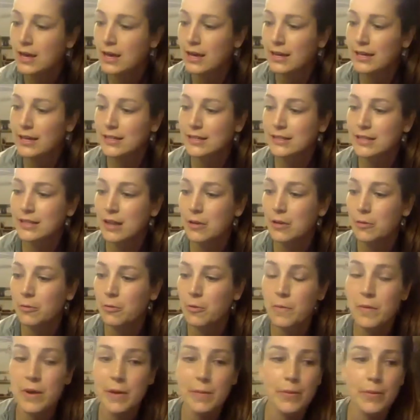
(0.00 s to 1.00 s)
is
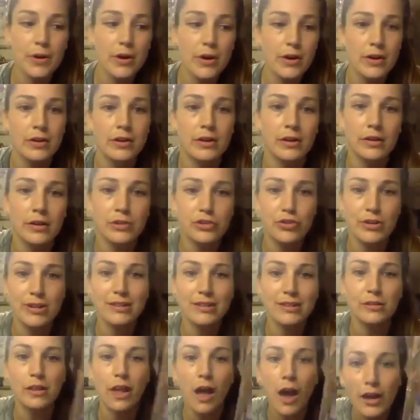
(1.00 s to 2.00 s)
remember, drink
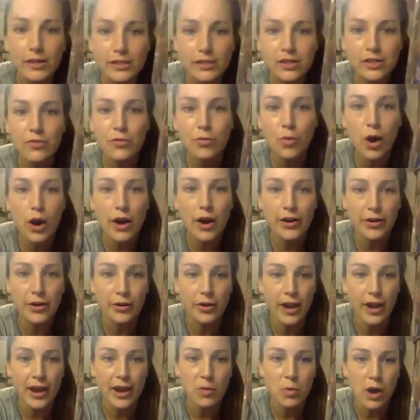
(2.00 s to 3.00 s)
lots of water,
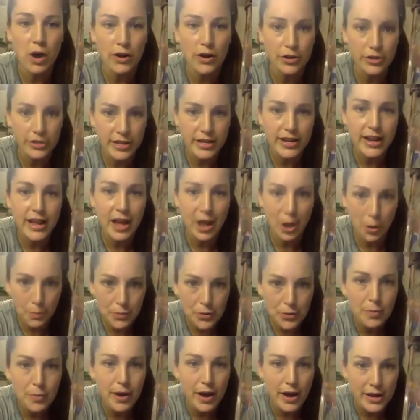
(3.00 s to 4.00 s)
okay? Water is gonna help
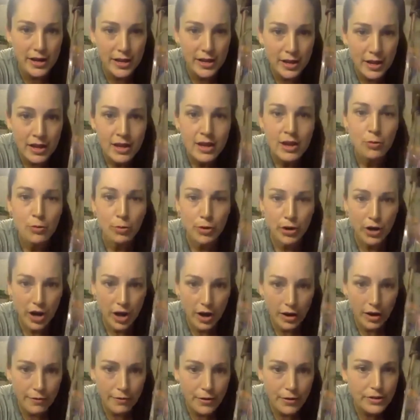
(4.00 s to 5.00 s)
your body
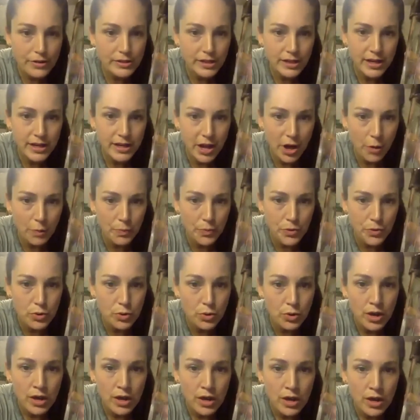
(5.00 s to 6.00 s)
recover. It's gonna help you
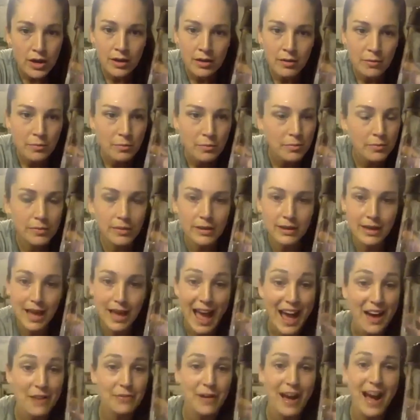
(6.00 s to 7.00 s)

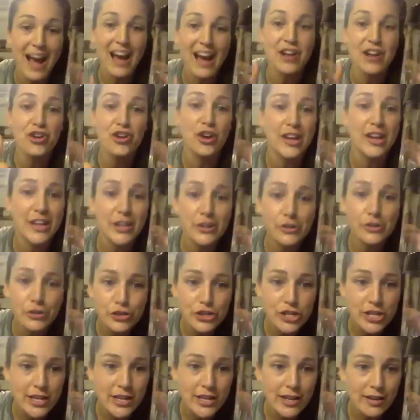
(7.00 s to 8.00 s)
have higher
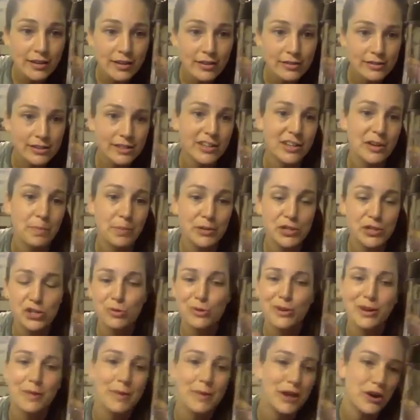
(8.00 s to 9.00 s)
energy. It's gonna put you
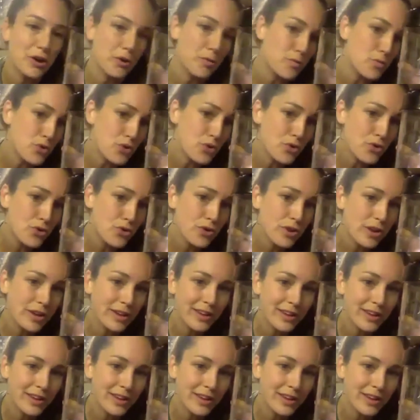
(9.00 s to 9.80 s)
in a better mood.